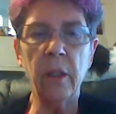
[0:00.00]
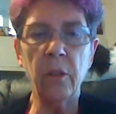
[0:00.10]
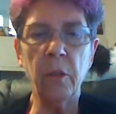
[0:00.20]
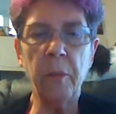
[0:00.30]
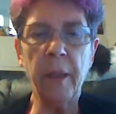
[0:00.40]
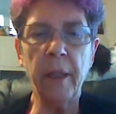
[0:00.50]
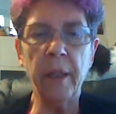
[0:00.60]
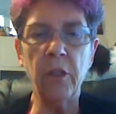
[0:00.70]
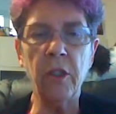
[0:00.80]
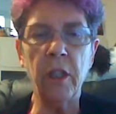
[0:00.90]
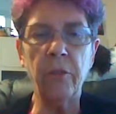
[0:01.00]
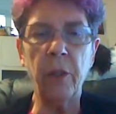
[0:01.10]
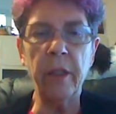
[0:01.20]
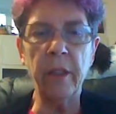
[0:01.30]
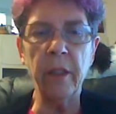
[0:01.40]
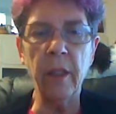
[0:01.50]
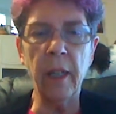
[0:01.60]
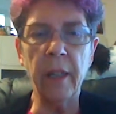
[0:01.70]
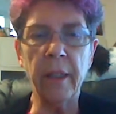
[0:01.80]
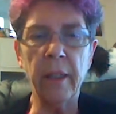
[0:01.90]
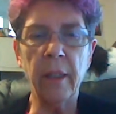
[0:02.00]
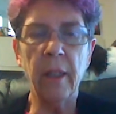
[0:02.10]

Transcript: on the package, that if we didn't like it,